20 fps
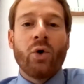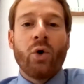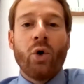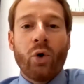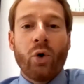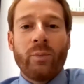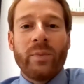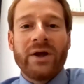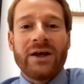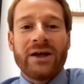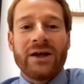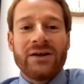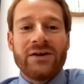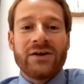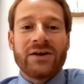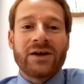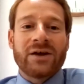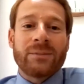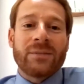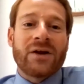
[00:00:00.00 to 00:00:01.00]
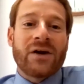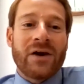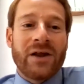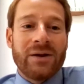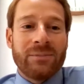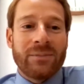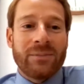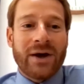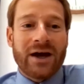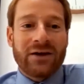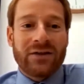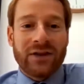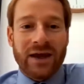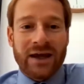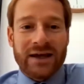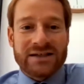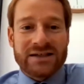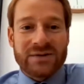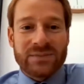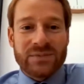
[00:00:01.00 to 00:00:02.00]
albeit you can claim back the
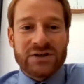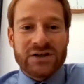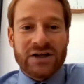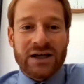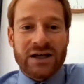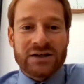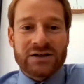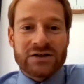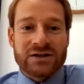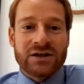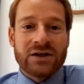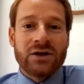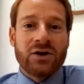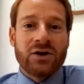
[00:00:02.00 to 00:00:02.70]
80%